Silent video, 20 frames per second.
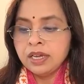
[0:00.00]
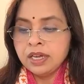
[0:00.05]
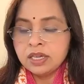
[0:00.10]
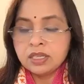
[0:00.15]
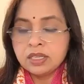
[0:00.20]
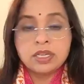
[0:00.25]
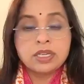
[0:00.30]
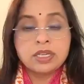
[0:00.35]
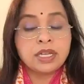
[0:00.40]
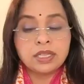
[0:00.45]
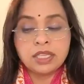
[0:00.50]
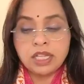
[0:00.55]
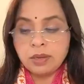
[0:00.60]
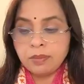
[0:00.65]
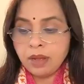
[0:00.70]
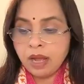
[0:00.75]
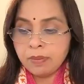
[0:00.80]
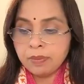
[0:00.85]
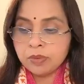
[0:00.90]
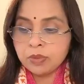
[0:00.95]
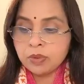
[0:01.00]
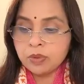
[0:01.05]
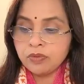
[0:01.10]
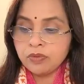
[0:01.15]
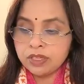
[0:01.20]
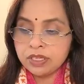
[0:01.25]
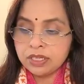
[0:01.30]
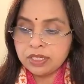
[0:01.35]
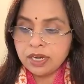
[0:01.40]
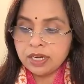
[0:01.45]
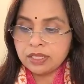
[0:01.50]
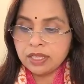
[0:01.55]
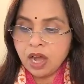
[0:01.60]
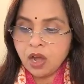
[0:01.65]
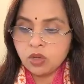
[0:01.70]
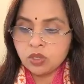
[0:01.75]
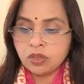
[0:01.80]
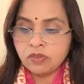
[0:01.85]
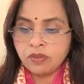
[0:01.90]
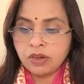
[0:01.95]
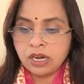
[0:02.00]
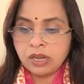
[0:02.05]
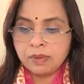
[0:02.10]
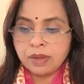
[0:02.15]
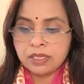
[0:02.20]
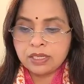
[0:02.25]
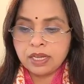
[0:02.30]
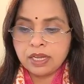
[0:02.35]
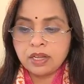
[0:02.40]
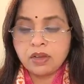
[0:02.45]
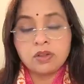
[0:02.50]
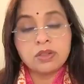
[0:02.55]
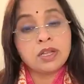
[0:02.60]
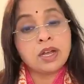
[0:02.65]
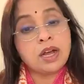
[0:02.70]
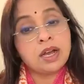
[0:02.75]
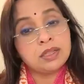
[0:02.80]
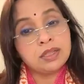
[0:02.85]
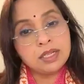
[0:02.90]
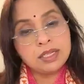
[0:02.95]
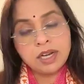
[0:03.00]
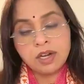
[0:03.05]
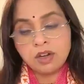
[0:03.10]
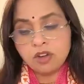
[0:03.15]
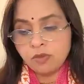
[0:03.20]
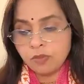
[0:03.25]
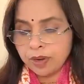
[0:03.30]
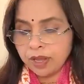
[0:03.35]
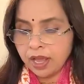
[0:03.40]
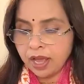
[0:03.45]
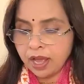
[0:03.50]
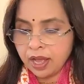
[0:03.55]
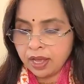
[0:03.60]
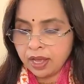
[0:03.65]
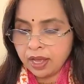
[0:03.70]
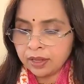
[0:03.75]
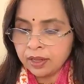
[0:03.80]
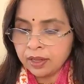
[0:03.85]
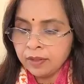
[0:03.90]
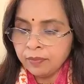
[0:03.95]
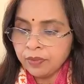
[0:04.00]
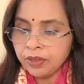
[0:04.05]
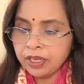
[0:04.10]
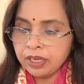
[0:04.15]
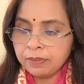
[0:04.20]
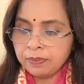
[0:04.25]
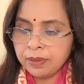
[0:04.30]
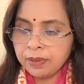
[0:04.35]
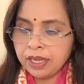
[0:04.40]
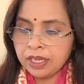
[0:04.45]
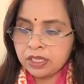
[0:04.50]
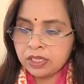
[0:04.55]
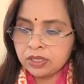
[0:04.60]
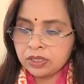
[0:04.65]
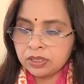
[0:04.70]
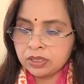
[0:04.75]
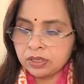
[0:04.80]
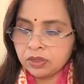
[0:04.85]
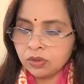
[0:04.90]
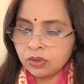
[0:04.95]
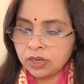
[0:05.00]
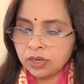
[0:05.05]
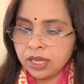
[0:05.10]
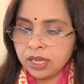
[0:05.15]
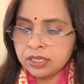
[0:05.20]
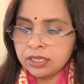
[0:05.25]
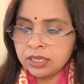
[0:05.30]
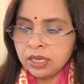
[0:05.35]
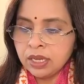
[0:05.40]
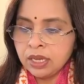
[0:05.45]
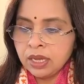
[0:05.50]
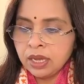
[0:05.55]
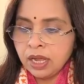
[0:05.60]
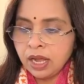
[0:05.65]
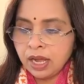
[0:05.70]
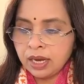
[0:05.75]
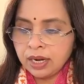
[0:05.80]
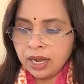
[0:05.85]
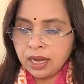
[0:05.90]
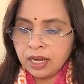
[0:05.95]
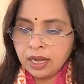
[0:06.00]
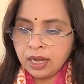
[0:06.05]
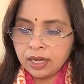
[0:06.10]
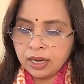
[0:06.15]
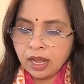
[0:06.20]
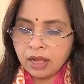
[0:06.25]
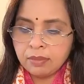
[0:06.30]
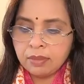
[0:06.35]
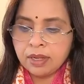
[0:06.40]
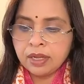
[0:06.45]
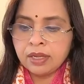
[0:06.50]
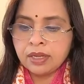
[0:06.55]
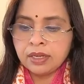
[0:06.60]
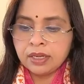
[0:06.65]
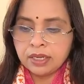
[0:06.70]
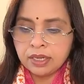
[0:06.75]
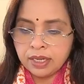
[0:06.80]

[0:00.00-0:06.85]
Sri Chaitanya Mahaprabhu visited the house of Vallabhacharya on the other side of Prayag in a place known as Adi-lila Grama.